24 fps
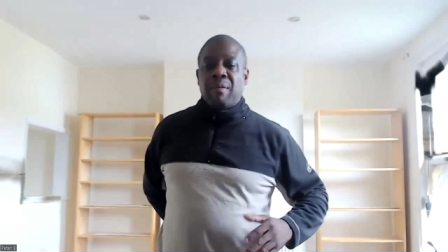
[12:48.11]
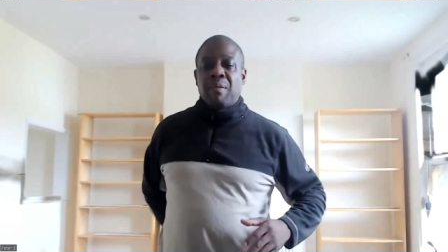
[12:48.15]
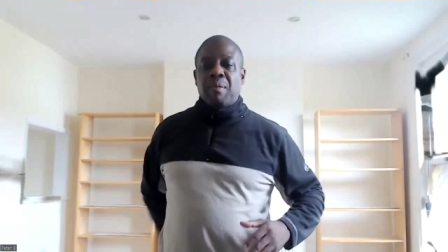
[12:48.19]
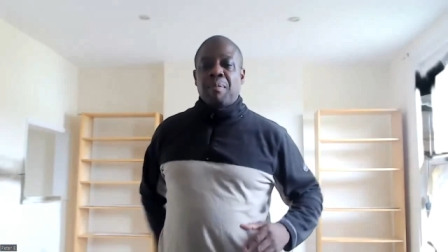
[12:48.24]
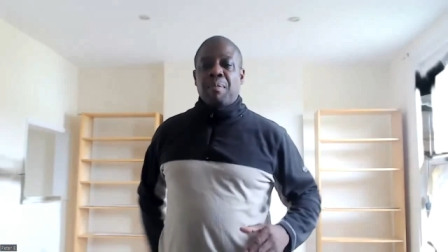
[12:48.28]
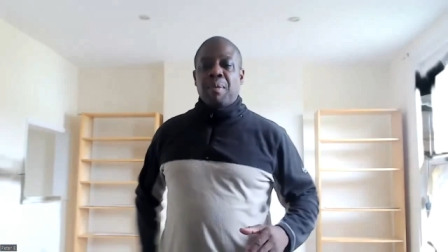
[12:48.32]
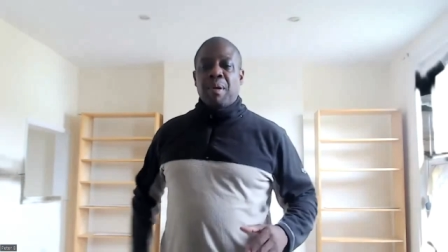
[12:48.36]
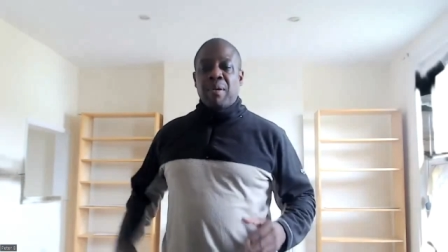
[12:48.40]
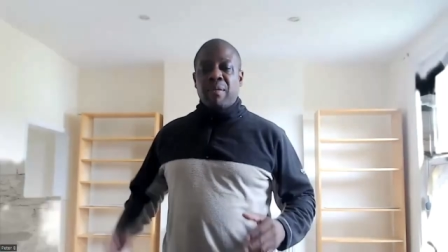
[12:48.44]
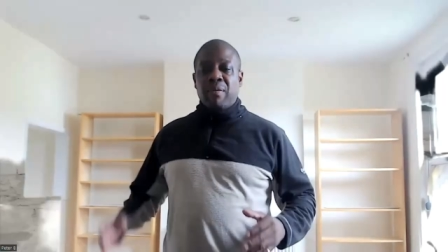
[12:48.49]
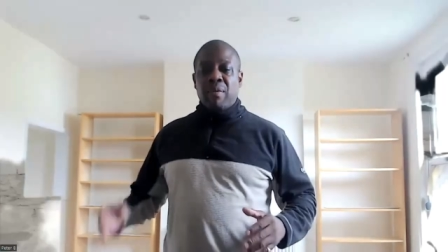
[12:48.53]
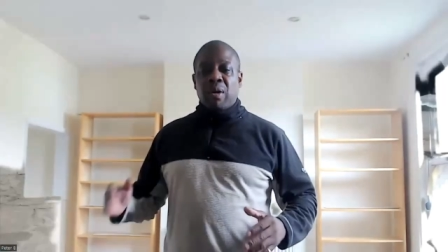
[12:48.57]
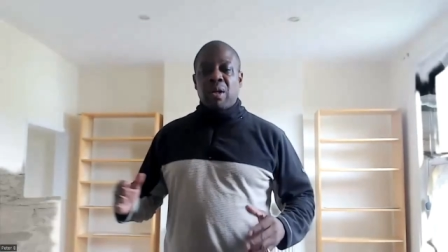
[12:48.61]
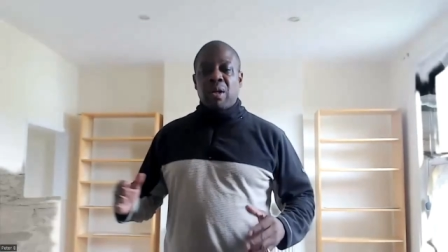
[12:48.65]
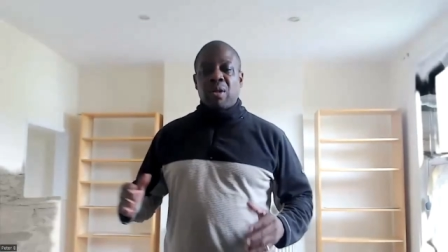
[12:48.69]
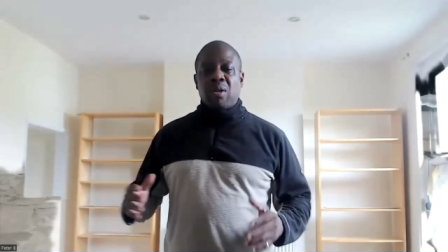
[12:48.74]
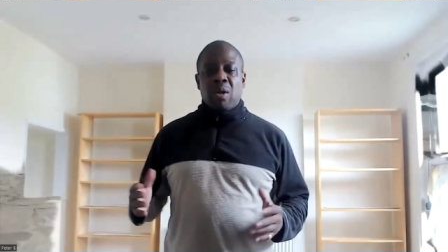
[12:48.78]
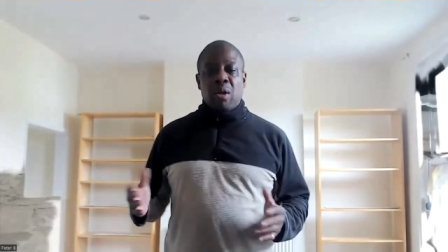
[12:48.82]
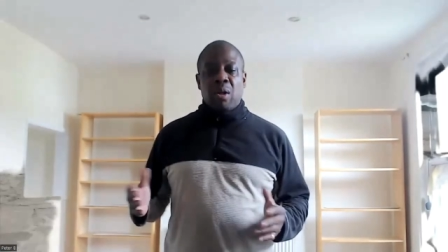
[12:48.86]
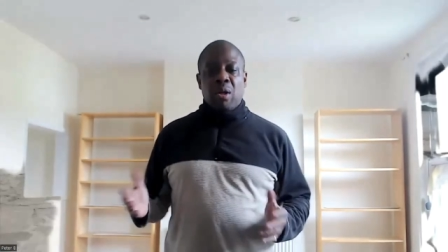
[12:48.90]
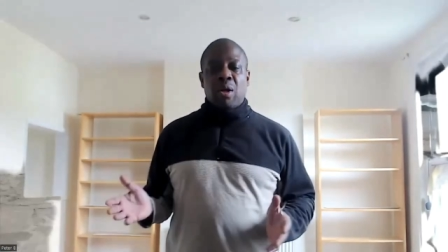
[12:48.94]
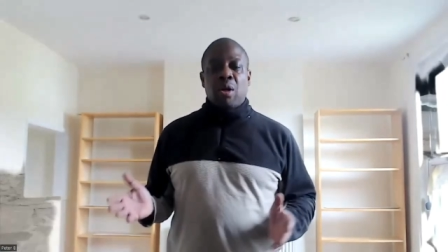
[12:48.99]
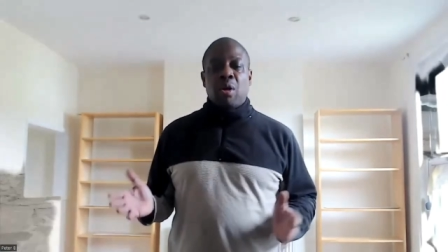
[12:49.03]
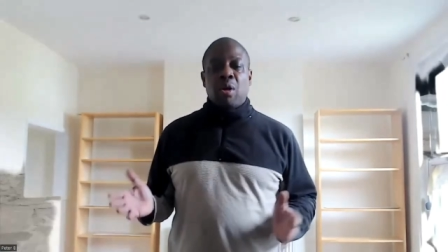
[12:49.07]
If you're looking
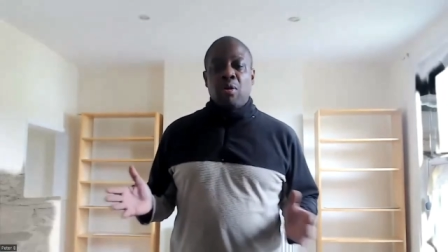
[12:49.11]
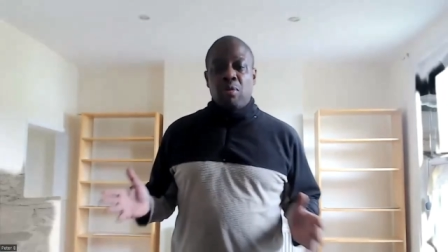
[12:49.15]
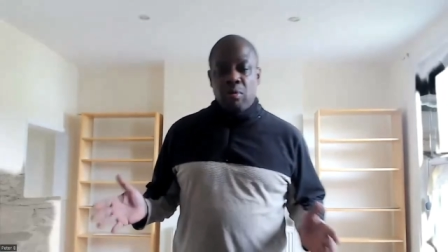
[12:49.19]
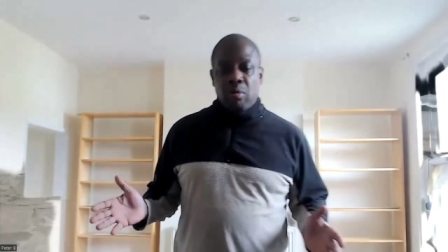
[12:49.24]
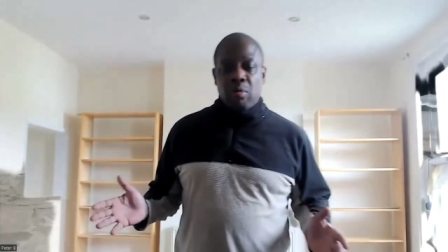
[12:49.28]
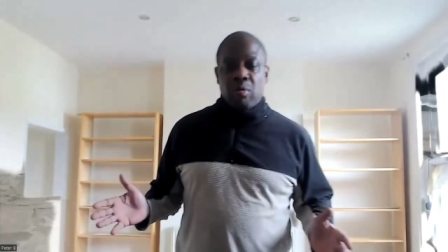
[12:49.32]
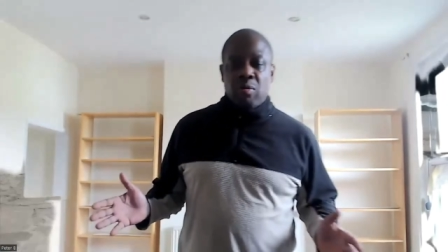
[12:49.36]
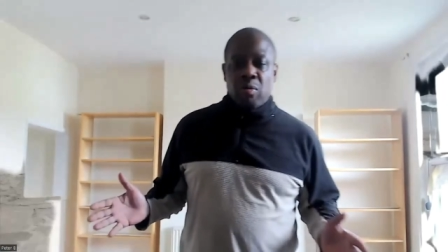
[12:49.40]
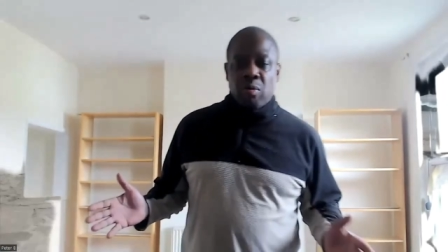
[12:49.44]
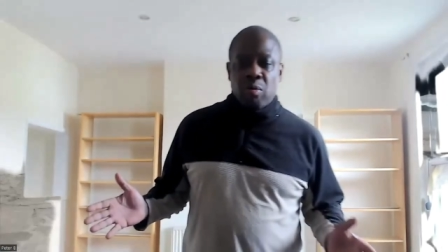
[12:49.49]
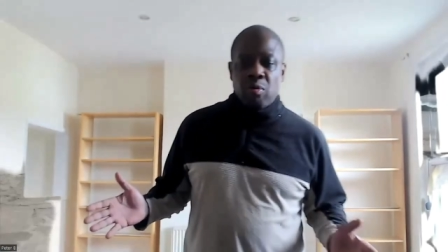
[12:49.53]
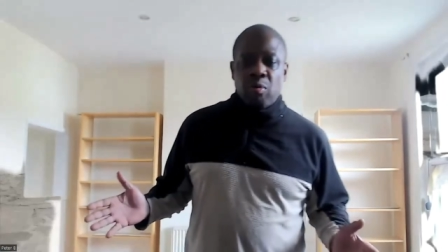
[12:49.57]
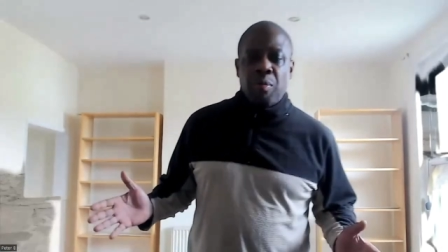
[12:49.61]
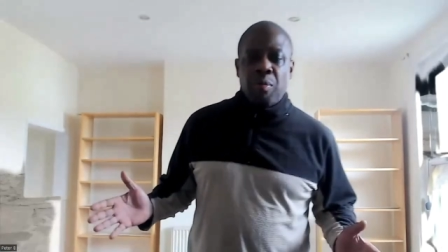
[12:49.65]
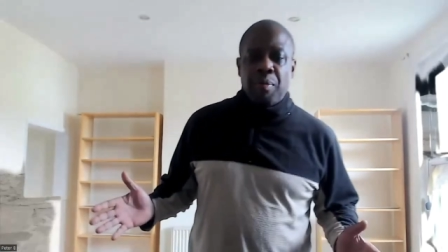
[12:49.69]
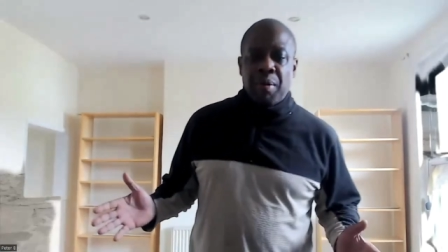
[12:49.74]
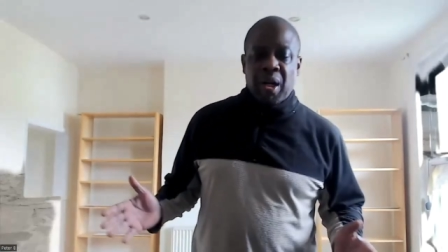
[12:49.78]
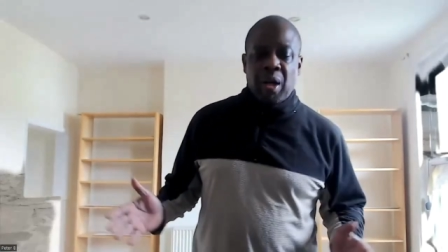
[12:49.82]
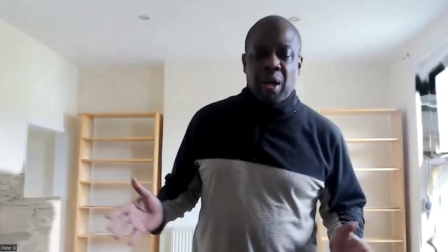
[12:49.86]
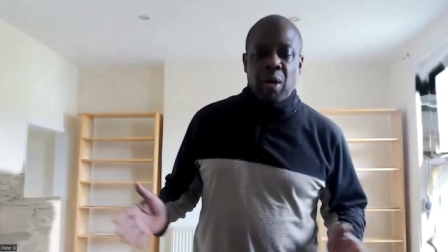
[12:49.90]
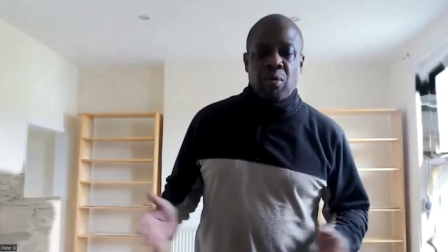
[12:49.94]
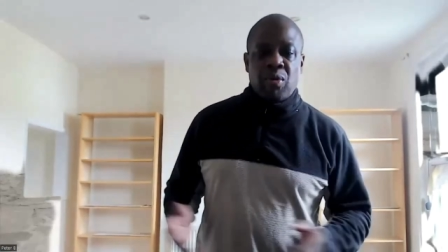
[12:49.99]
to your Yoruba